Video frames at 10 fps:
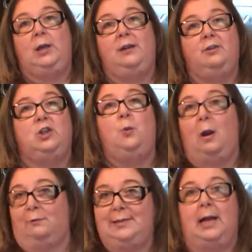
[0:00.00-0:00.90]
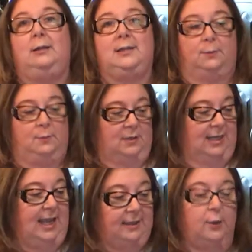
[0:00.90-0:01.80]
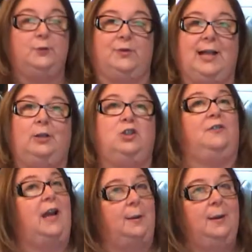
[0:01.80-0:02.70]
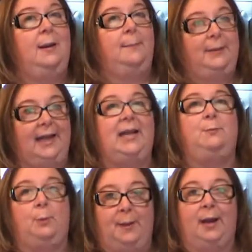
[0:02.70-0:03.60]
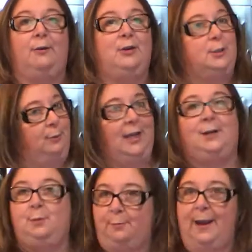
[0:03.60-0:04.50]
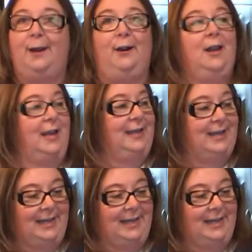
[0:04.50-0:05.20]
here is you want results, and to get those results, you've got to plan and prepare. And to plan and prepare, you